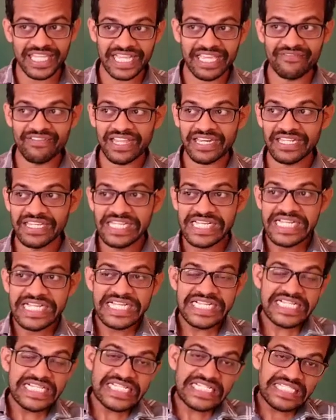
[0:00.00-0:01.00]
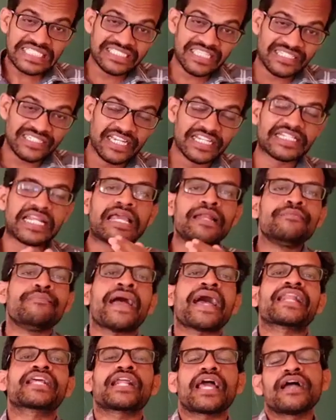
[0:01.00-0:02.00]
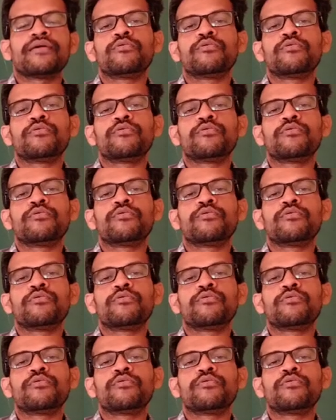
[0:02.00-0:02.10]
They are given the detailed manner